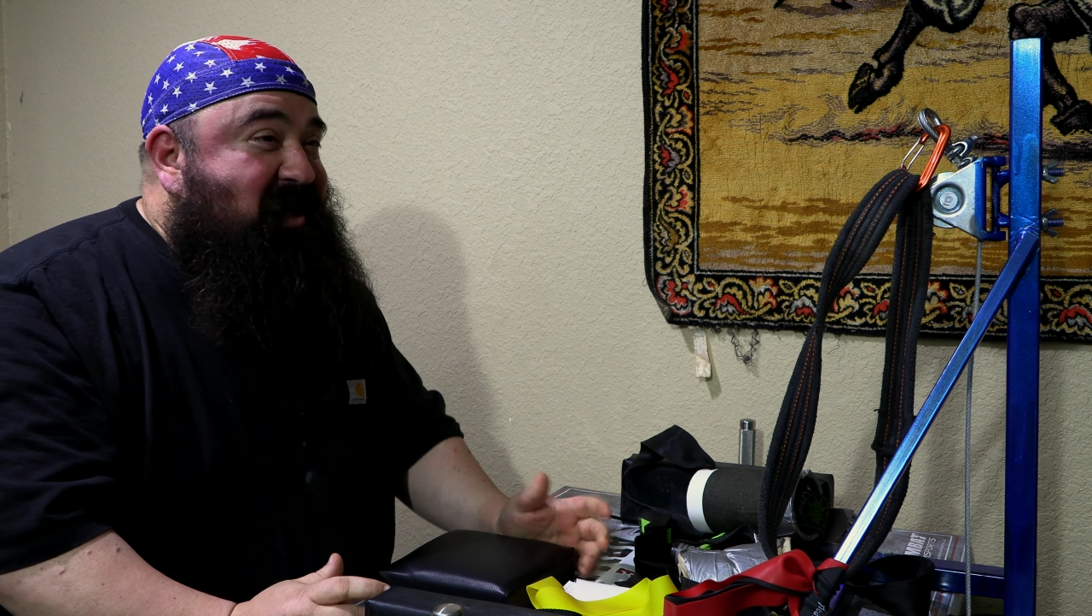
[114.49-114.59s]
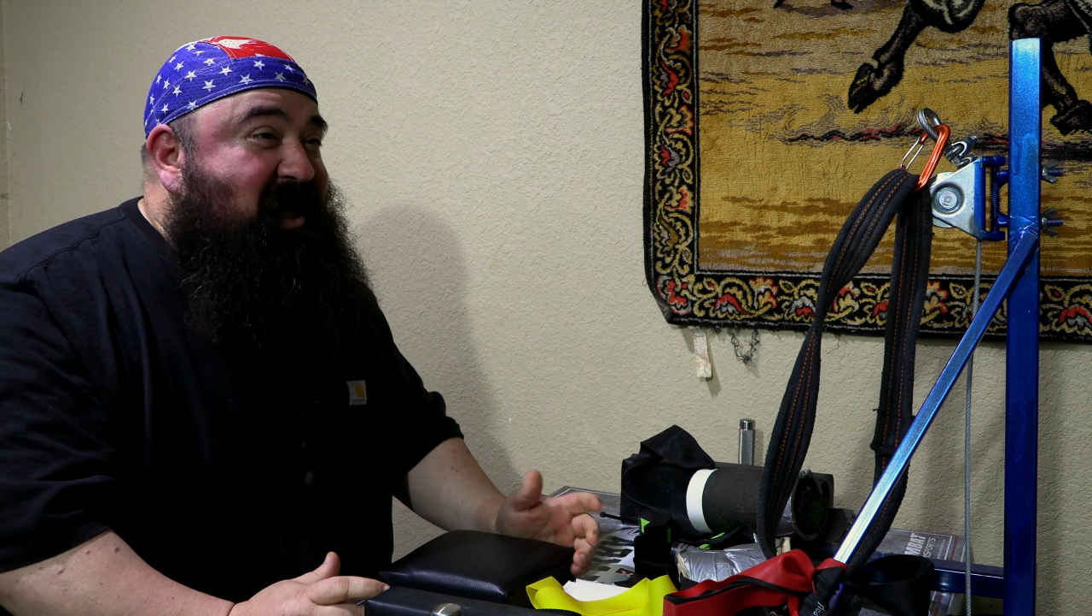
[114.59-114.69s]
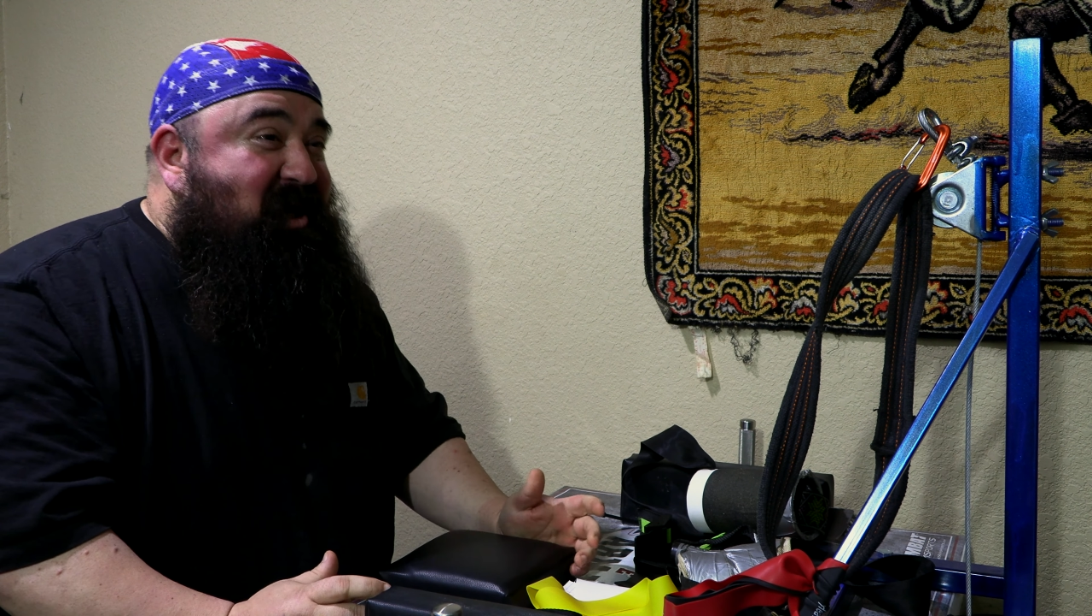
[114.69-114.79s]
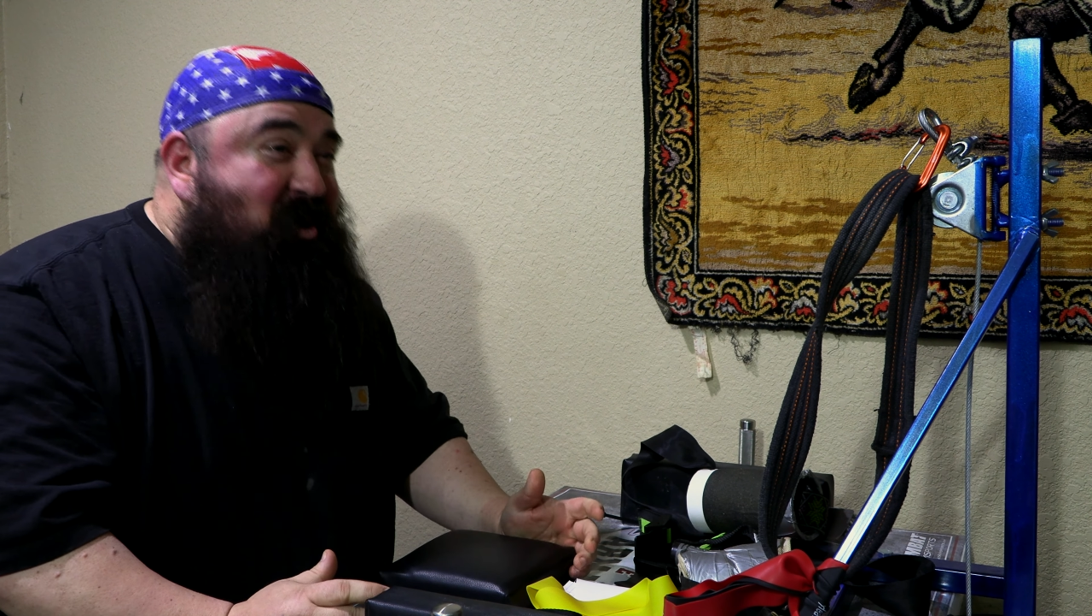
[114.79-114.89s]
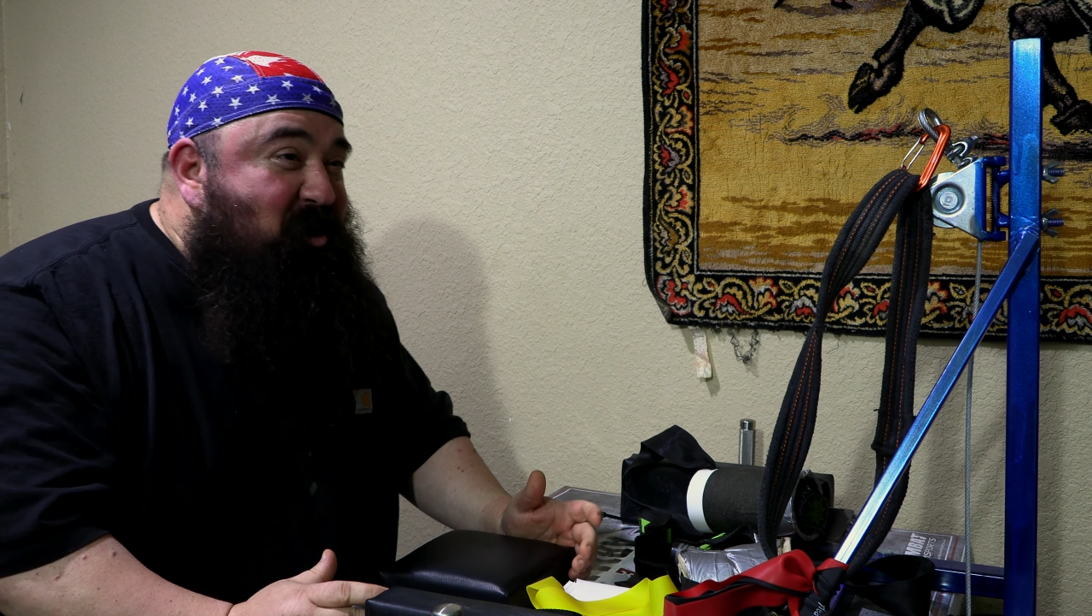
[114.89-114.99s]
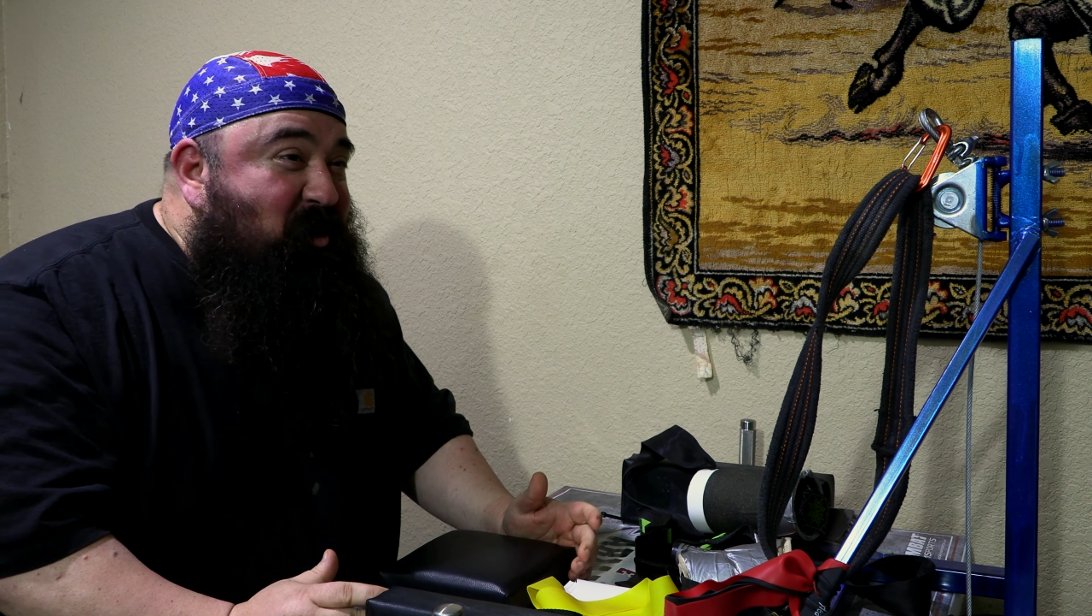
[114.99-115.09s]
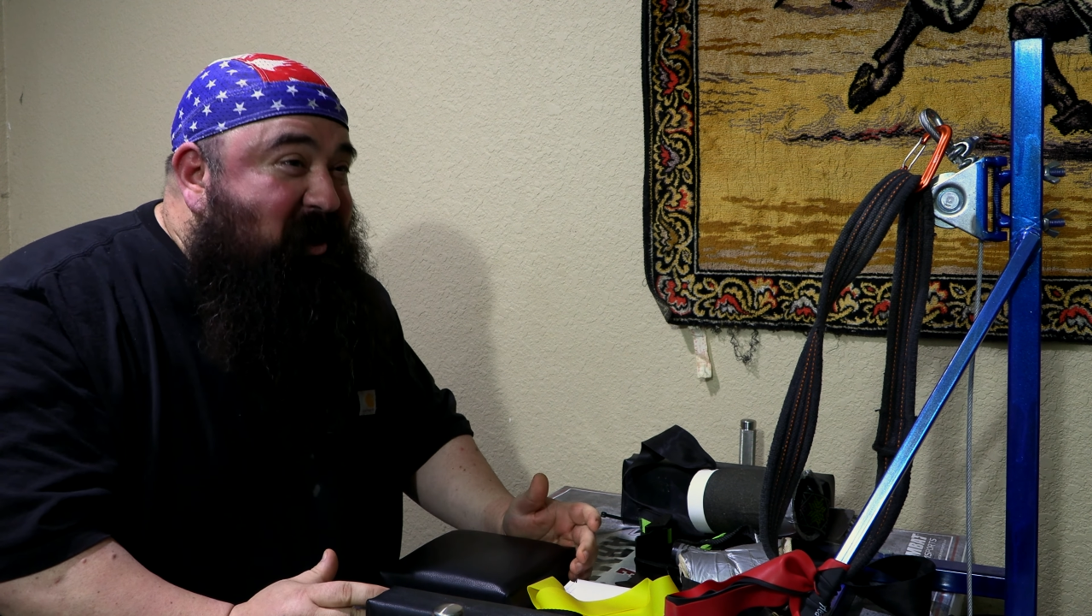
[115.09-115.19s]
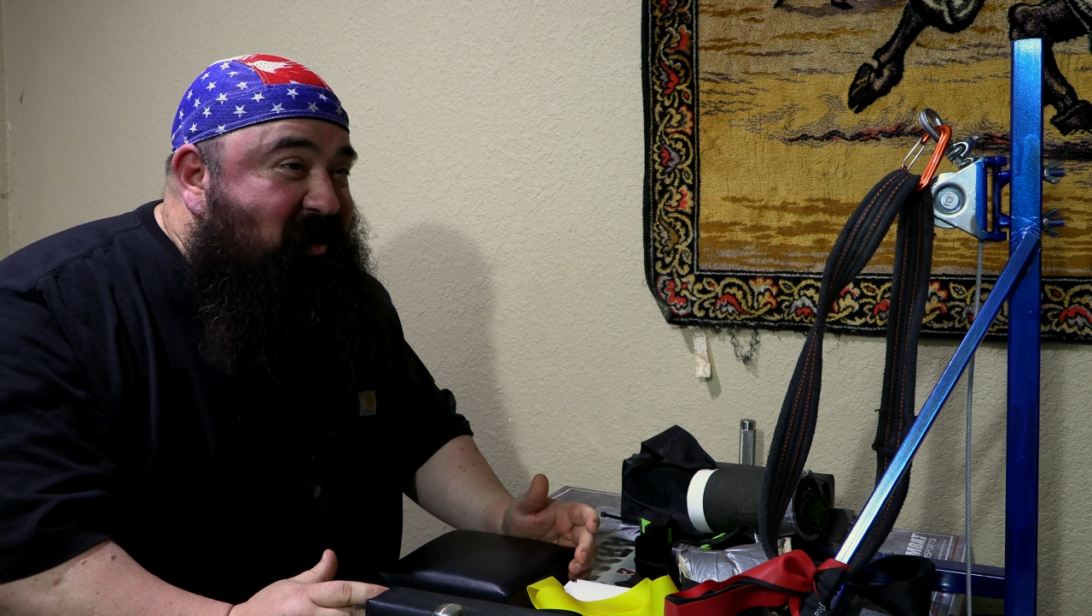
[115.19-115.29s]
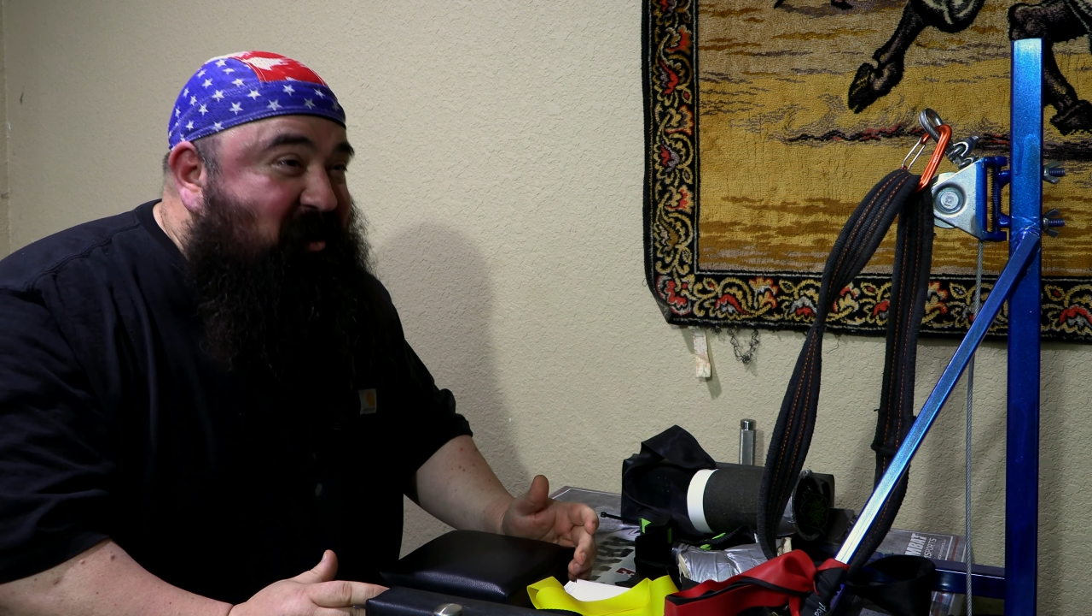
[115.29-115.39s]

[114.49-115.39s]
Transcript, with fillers: He knew what I